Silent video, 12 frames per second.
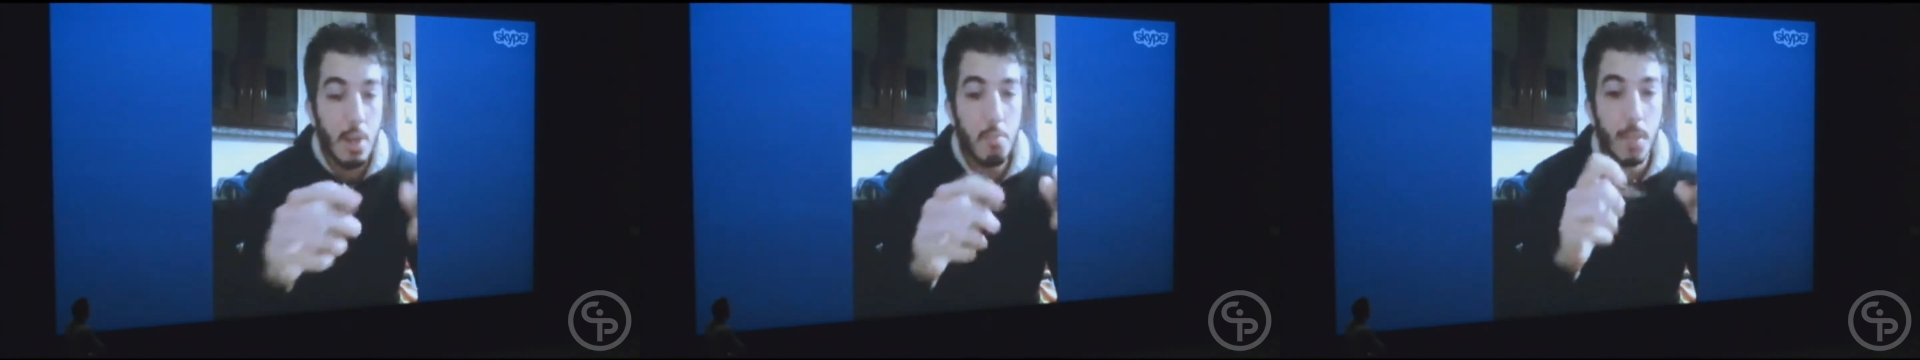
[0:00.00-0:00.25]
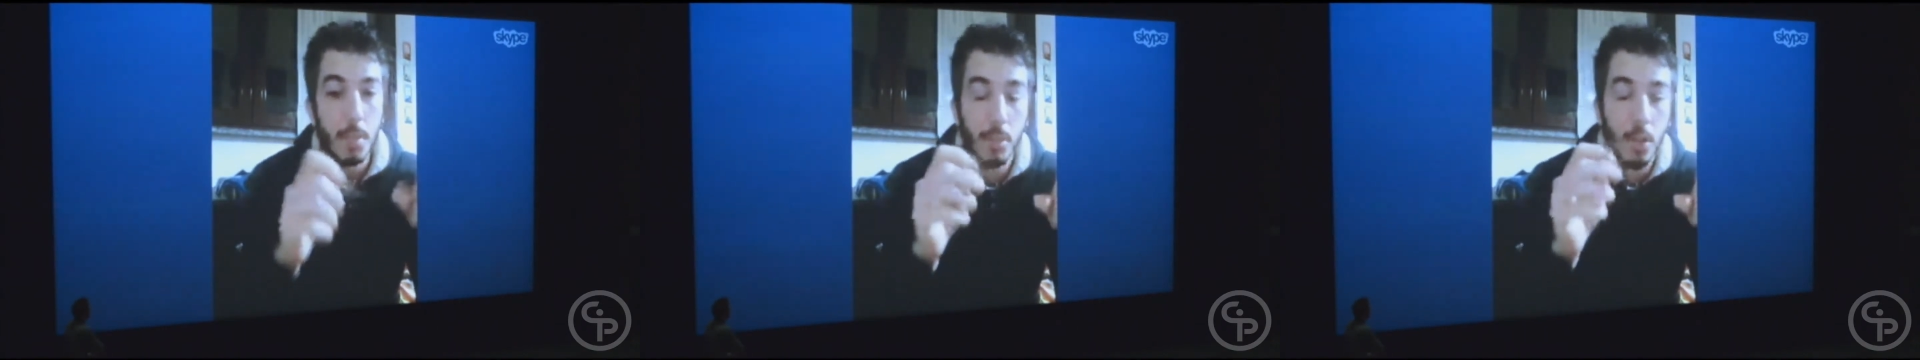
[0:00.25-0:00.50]

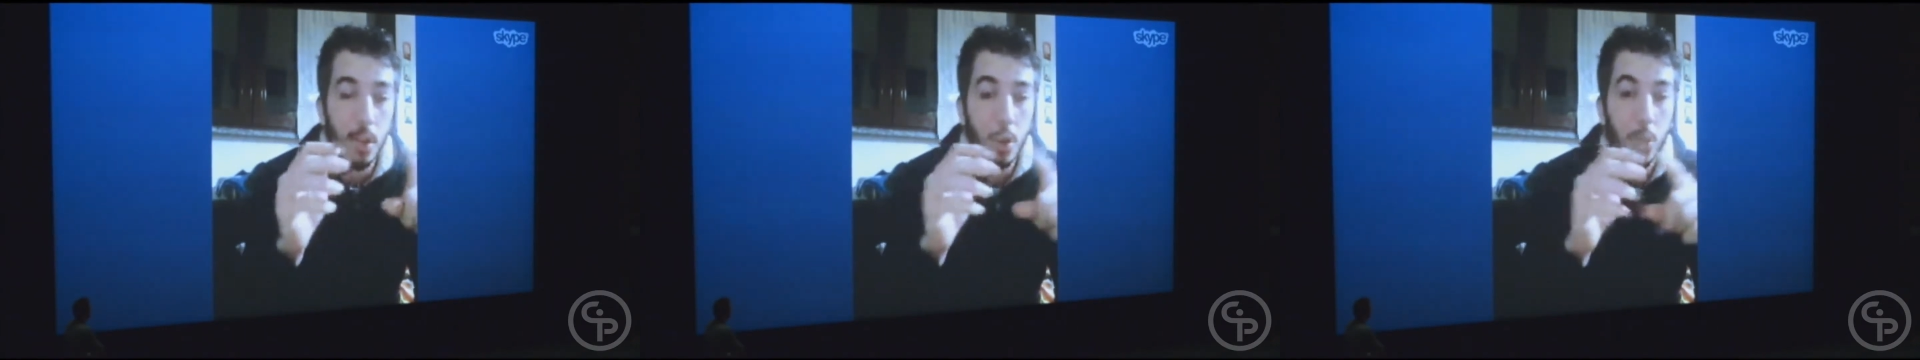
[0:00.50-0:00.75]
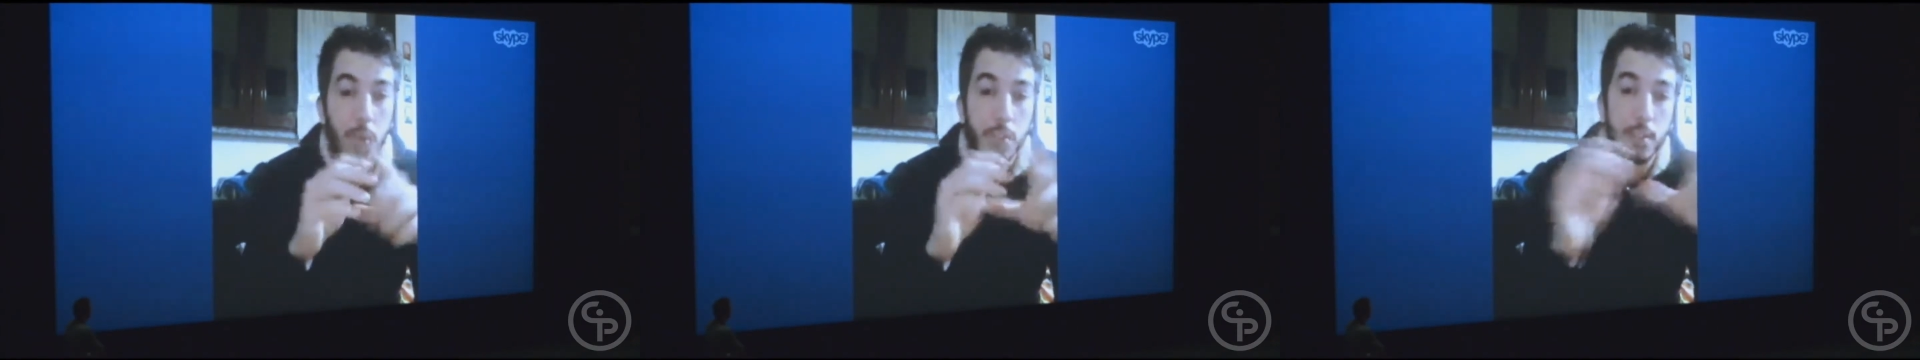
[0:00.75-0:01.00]
but only
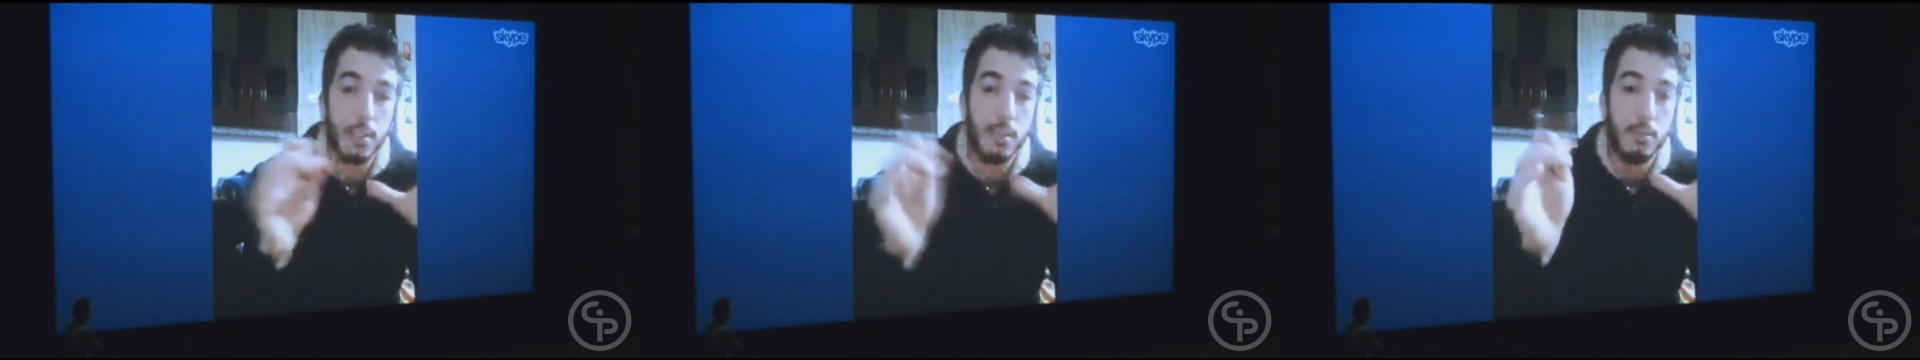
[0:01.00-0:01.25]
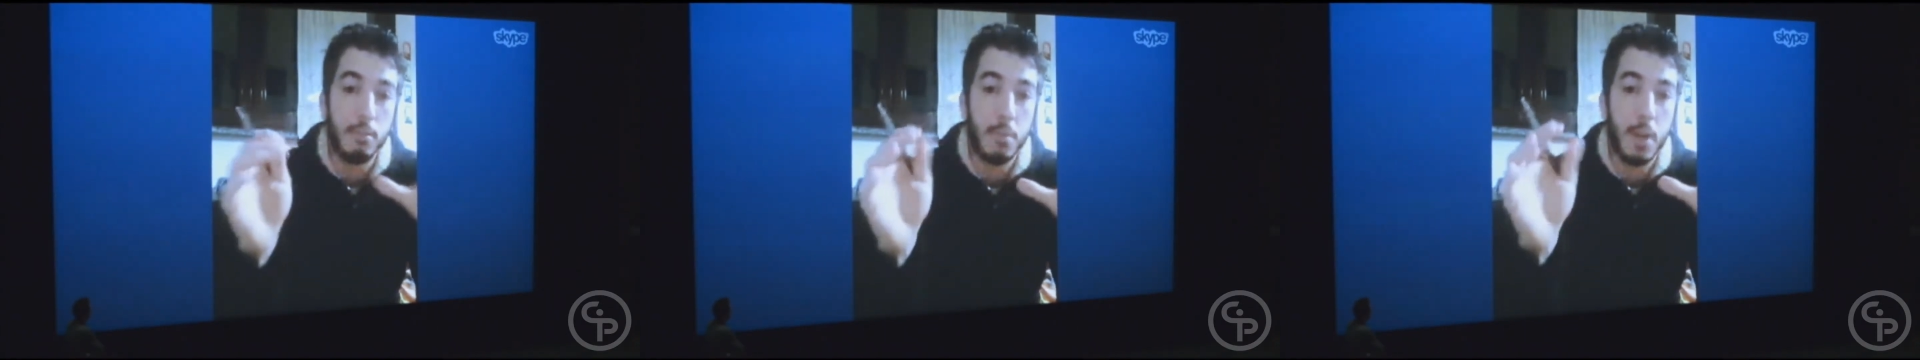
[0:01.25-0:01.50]
with
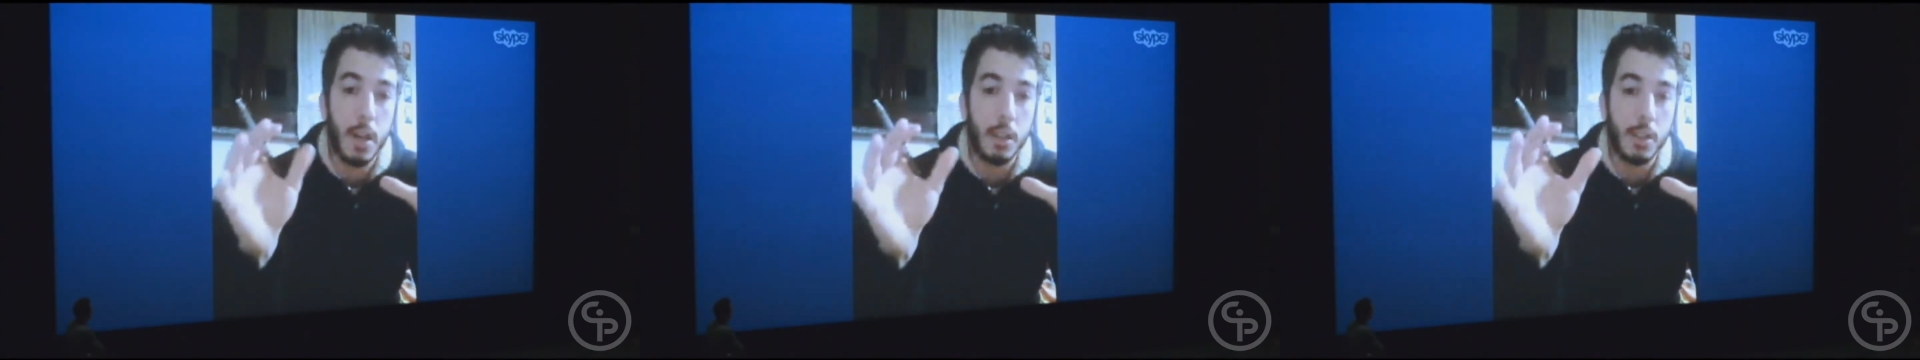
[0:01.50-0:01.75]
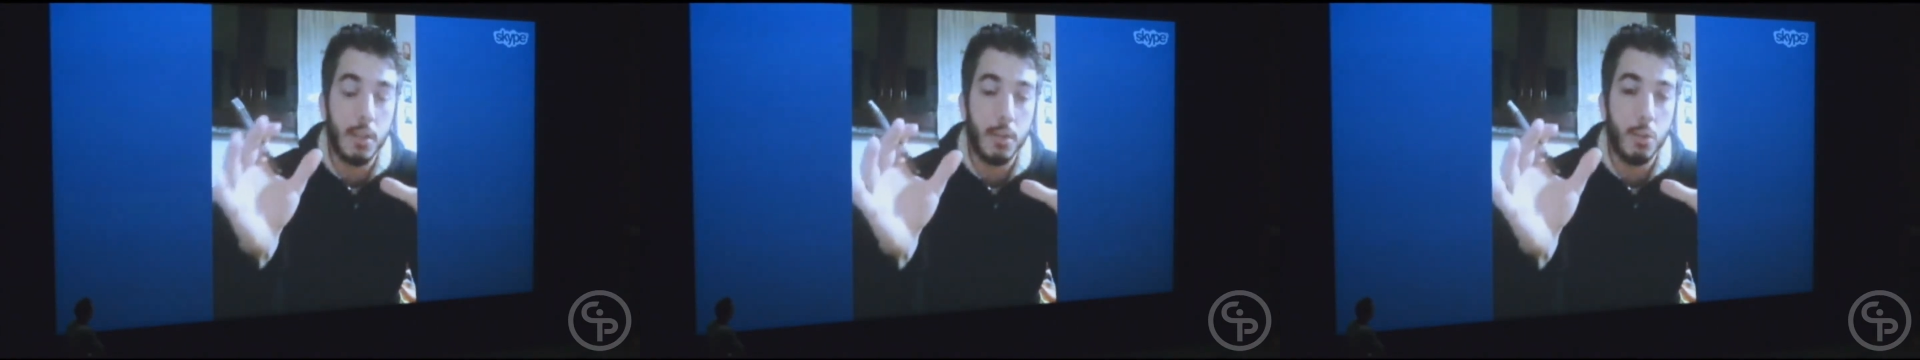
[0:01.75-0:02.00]
certain parts
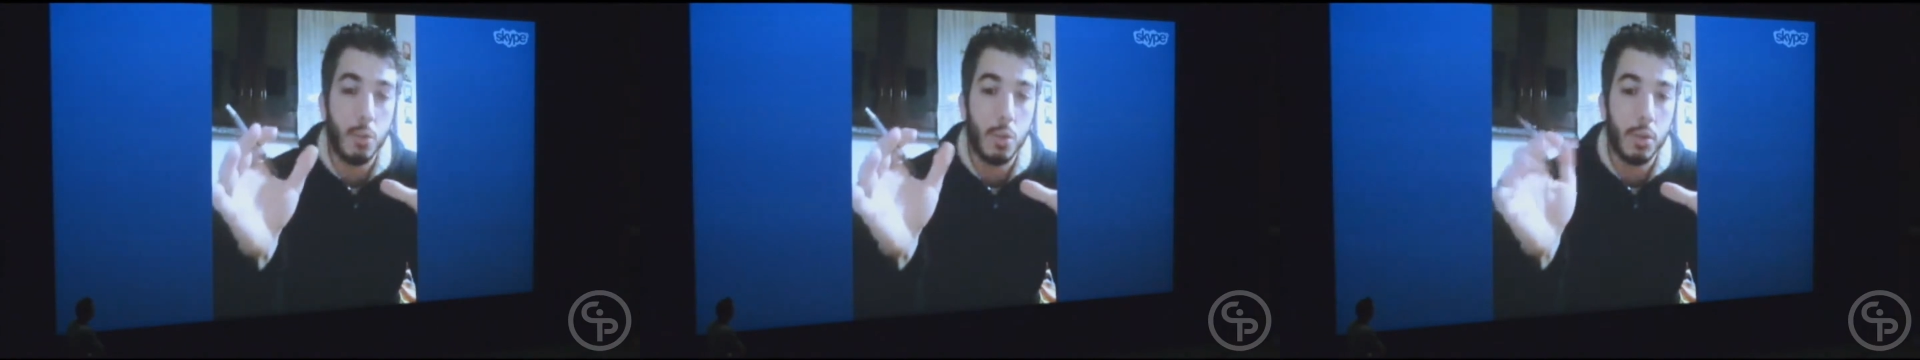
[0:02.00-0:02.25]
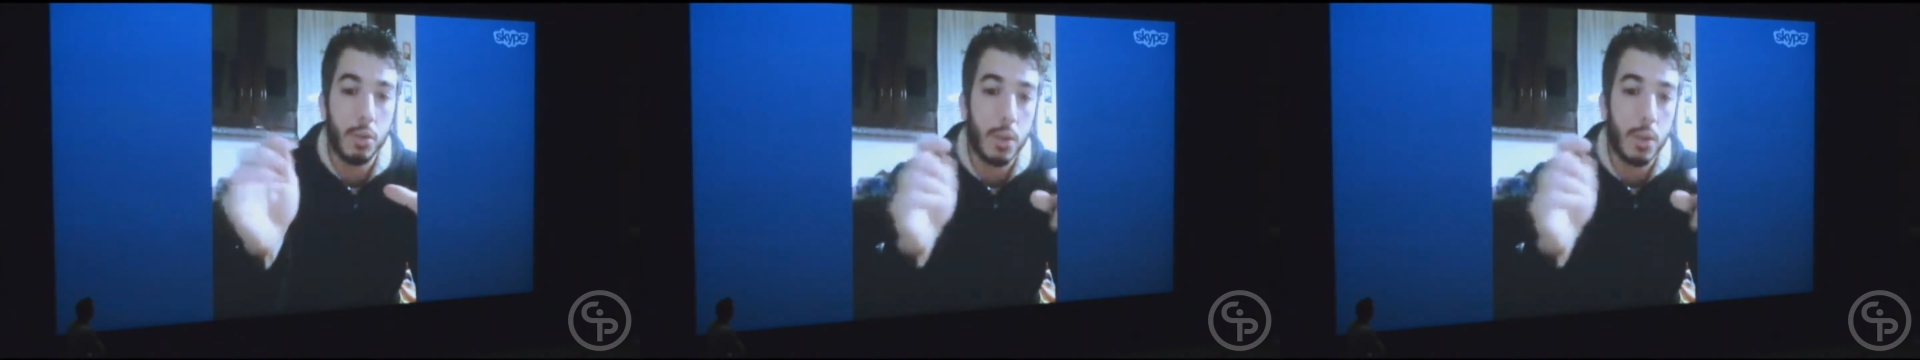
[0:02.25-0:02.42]
of the world.